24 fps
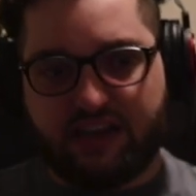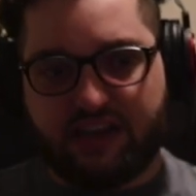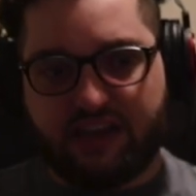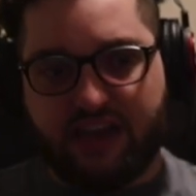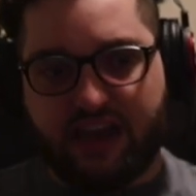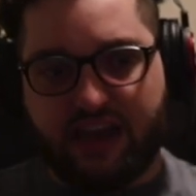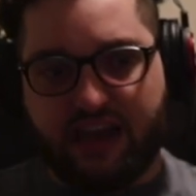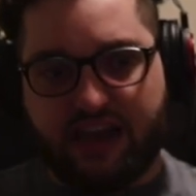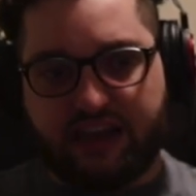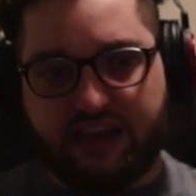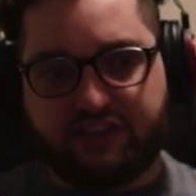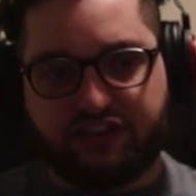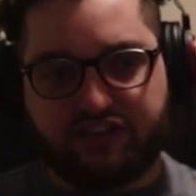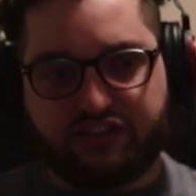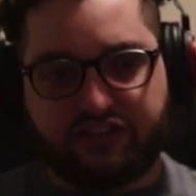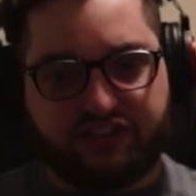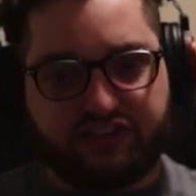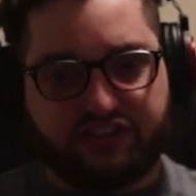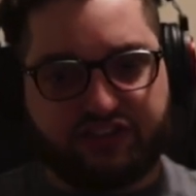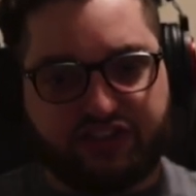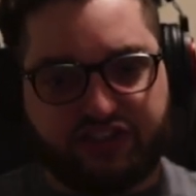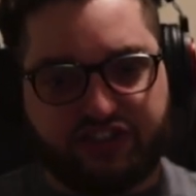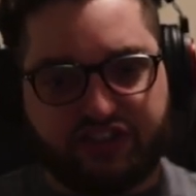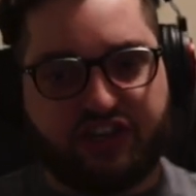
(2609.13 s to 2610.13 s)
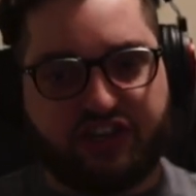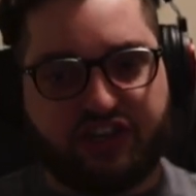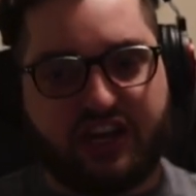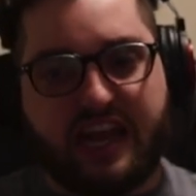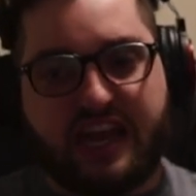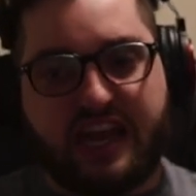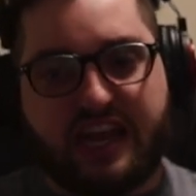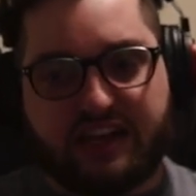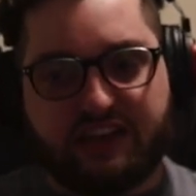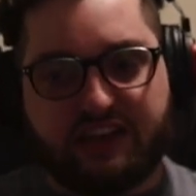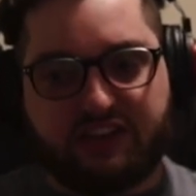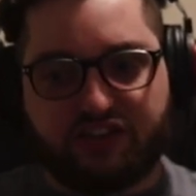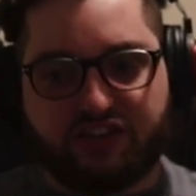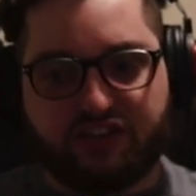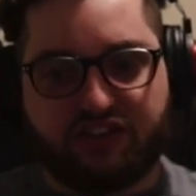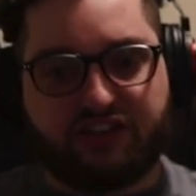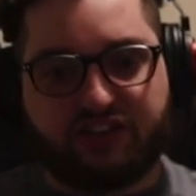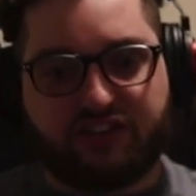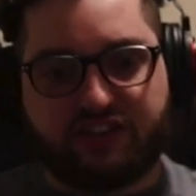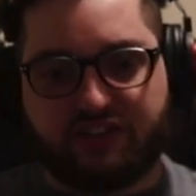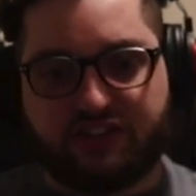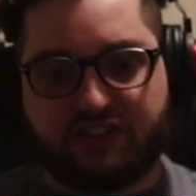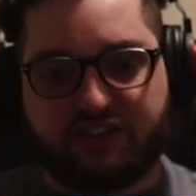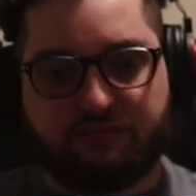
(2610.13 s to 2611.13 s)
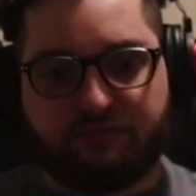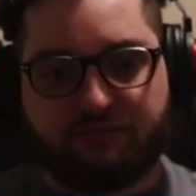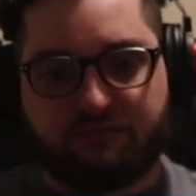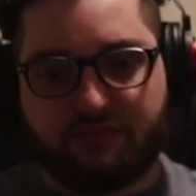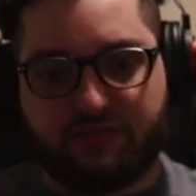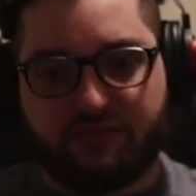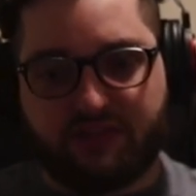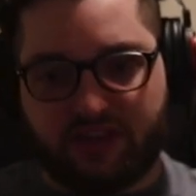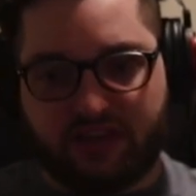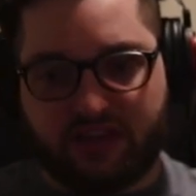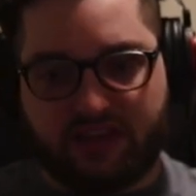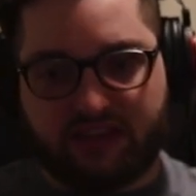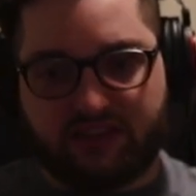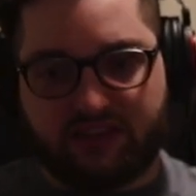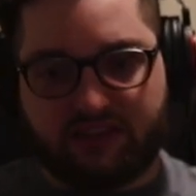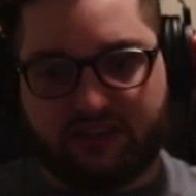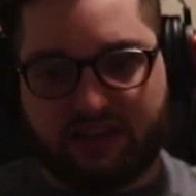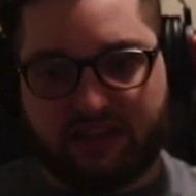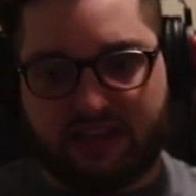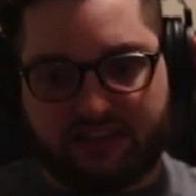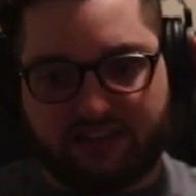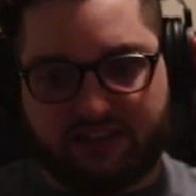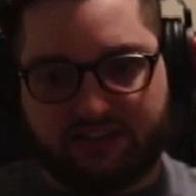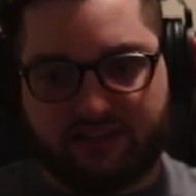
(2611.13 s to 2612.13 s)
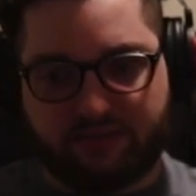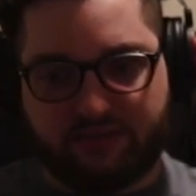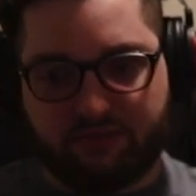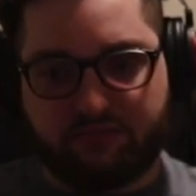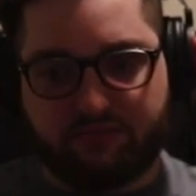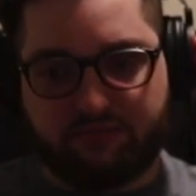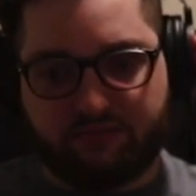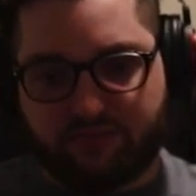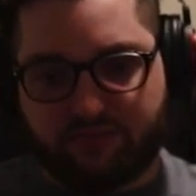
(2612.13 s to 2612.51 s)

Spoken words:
and just changed like some